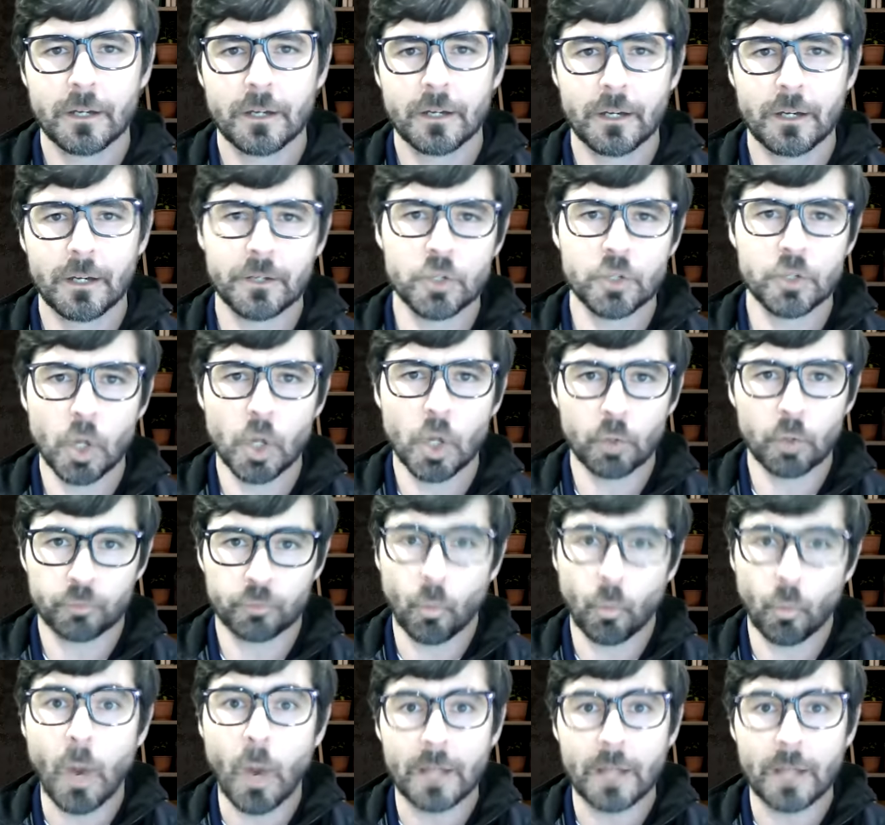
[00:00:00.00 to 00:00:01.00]
knows
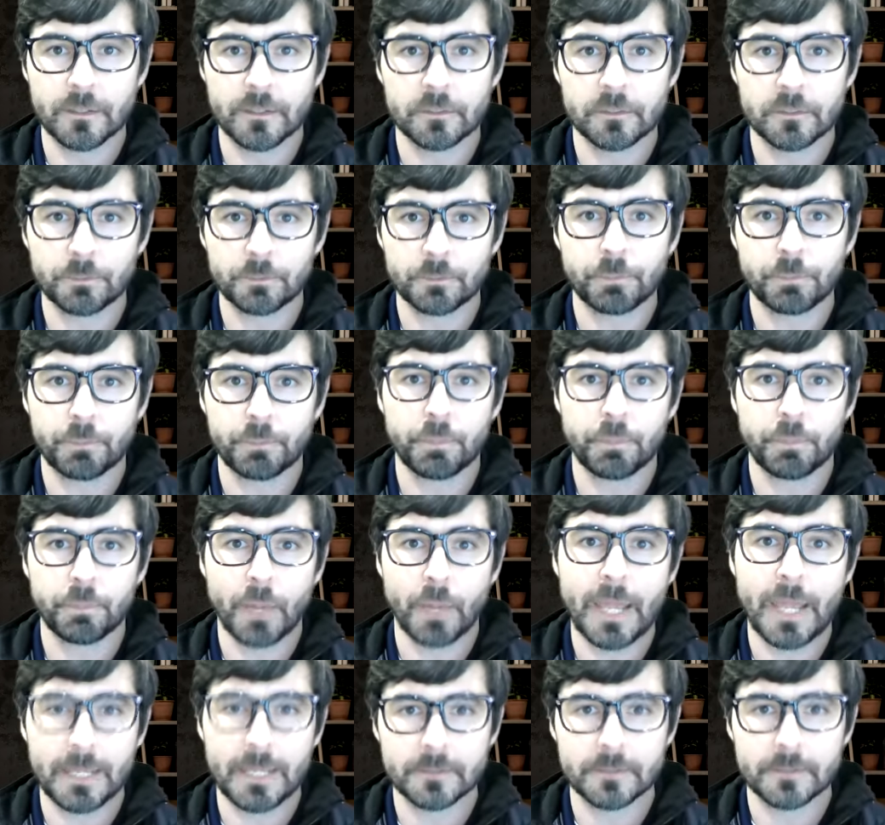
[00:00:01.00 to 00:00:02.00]
what is
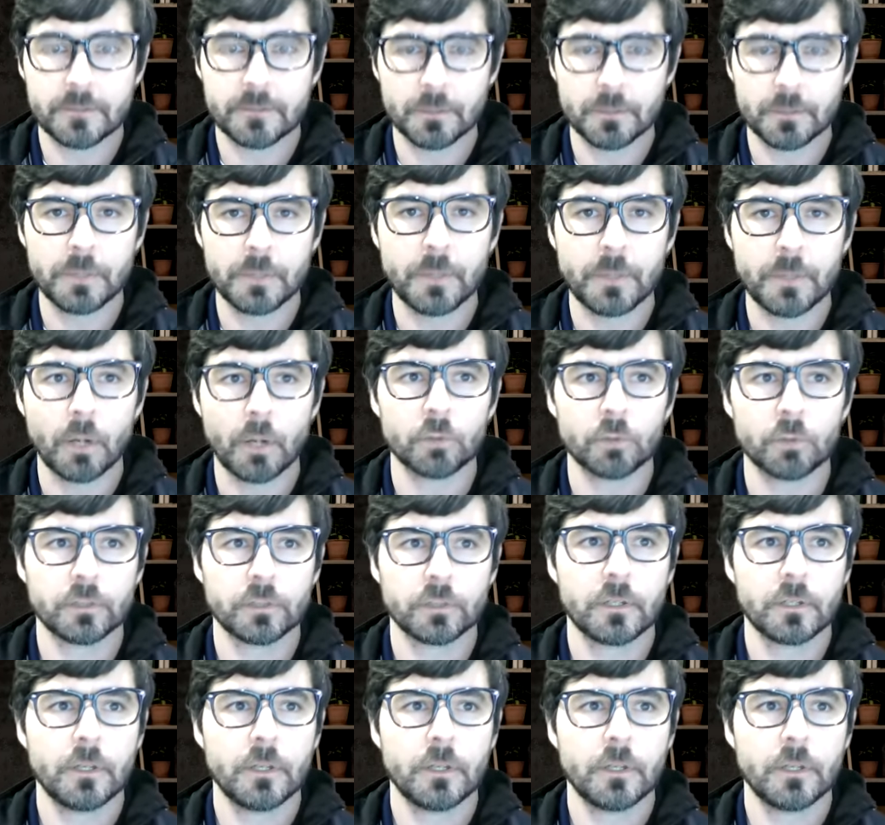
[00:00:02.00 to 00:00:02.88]
planned to be built.